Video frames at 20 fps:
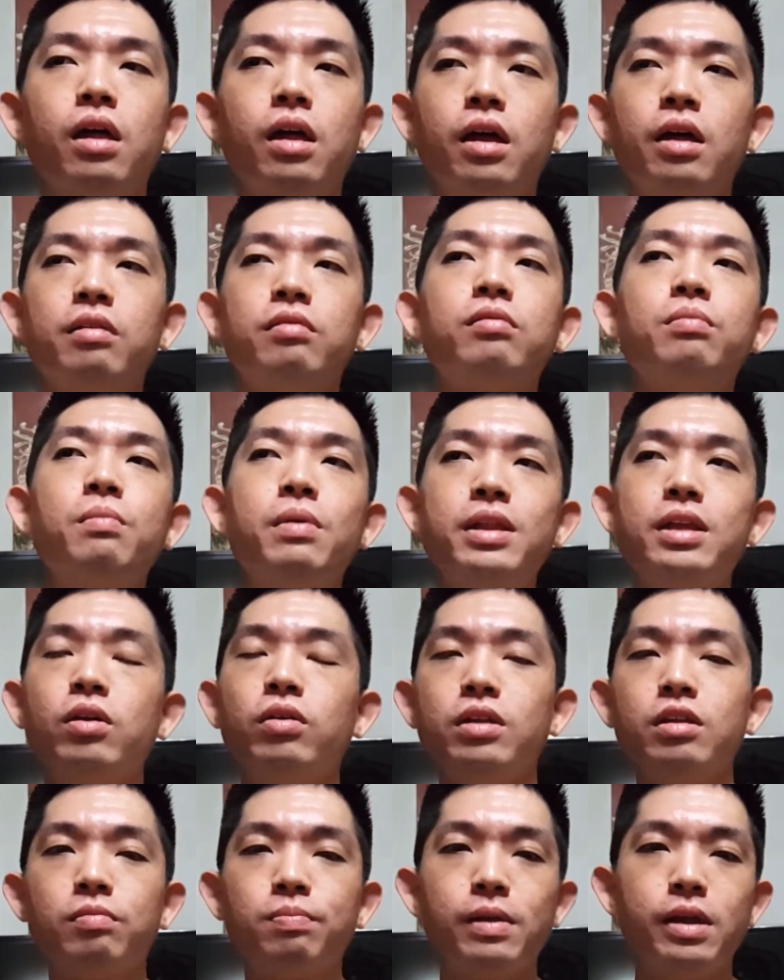as many
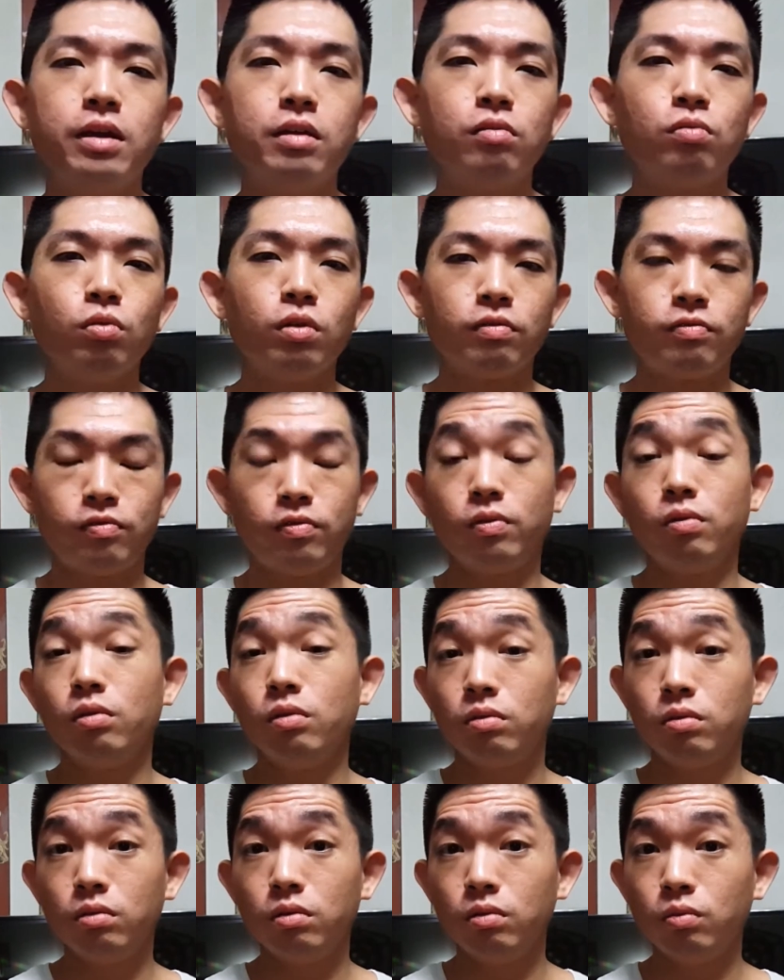of these players
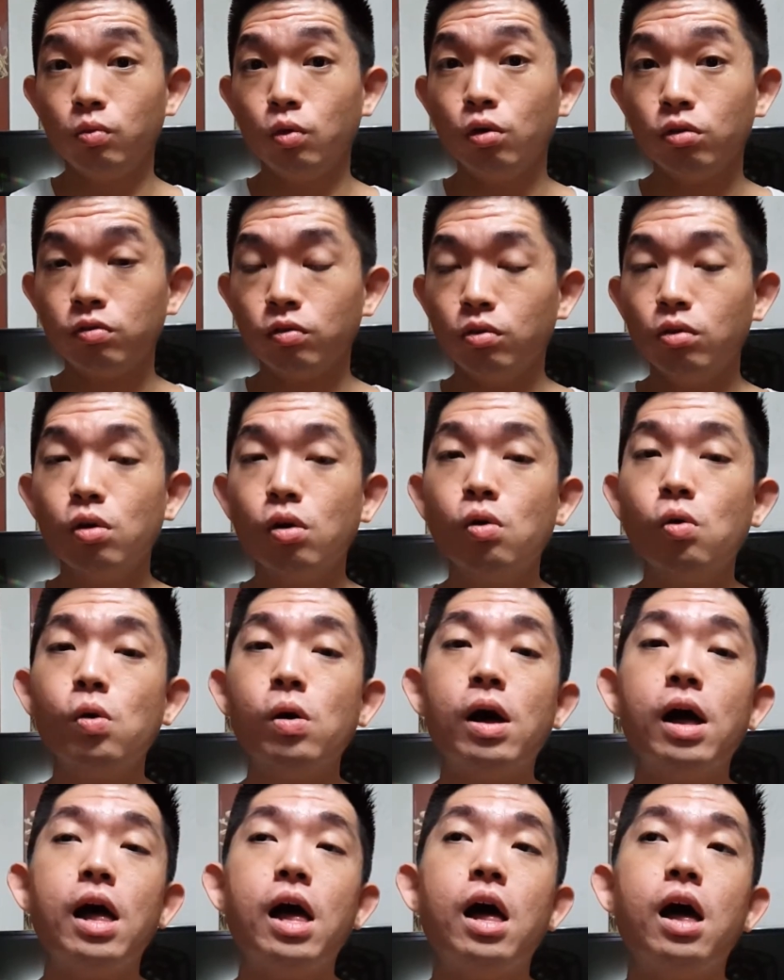will know,